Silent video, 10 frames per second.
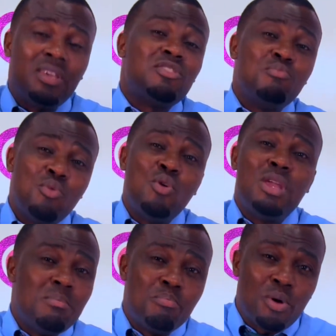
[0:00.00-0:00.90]
is more
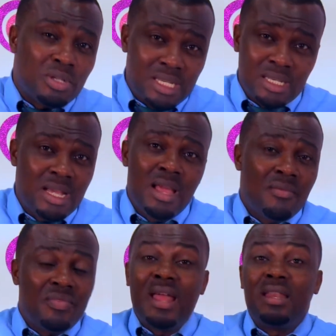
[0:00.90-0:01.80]
important
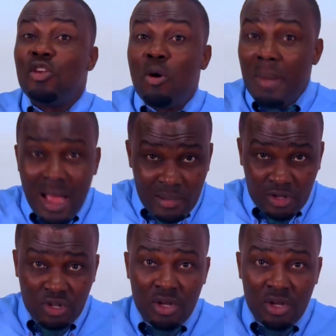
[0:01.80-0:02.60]
than your marriage.